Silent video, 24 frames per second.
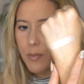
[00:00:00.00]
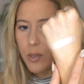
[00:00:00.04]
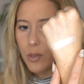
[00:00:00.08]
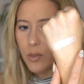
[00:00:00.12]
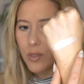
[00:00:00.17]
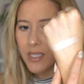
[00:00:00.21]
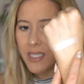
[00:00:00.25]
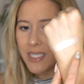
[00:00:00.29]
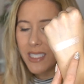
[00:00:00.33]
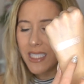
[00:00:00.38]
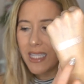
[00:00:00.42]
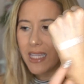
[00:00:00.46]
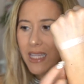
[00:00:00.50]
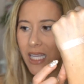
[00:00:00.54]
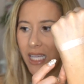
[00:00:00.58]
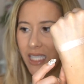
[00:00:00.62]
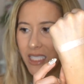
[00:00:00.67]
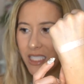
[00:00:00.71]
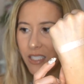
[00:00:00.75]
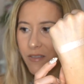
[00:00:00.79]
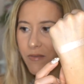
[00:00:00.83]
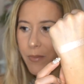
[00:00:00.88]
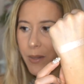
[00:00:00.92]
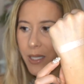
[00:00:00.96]
you could see
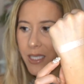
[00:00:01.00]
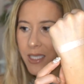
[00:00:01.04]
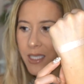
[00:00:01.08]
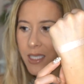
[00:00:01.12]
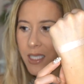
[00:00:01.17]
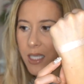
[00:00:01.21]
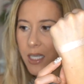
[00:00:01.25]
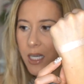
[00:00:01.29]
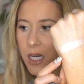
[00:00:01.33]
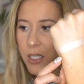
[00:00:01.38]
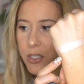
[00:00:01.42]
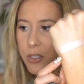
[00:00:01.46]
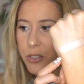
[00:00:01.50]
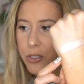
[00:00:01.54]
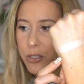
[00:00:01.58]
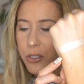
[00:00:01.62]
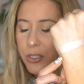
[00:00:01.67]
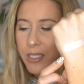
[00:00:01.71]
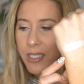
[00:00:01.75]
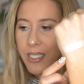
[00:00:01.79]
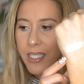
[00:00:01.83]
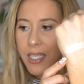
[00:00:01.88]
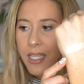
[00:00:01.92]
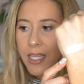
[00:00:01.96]
less of my skin
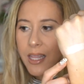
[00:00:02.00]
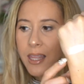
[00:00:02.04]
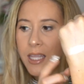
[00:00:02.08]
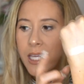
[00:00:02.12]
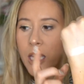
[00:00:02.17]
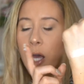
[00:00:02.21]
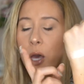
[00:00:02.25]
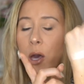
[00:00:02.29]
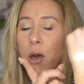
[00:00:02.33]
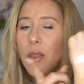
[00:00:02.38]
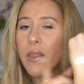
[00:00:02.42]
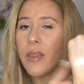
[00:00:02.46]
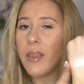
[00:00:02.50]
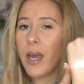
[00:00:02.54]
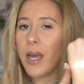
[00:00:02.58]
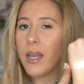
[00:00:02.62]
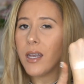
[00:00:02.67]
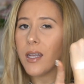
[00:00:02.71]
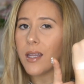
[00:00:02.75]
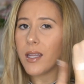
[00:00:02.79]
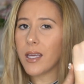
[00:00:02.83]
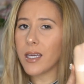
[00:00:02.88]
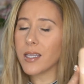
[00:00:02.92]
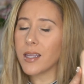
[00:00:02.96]
underneath than
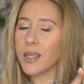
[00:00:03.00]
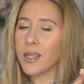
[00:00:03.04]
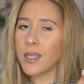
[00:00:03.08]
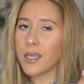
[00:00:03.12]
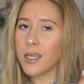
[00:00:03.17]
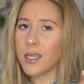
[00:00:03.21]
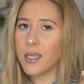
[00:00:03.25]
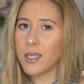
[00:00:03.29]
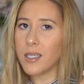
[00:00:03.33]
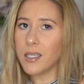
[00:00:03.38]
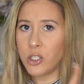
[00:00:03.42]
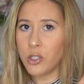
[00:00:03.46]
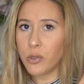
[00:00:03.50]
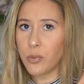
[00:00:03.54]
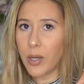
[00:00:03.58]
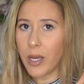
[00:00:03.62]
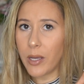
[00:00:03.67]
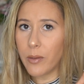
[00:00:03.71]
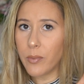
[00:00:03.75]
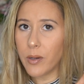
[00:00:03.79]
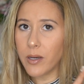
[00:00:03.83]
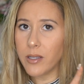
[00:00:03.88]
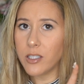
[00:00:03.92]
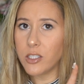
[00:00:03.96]
like the
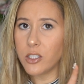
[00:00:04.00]
Jouer one.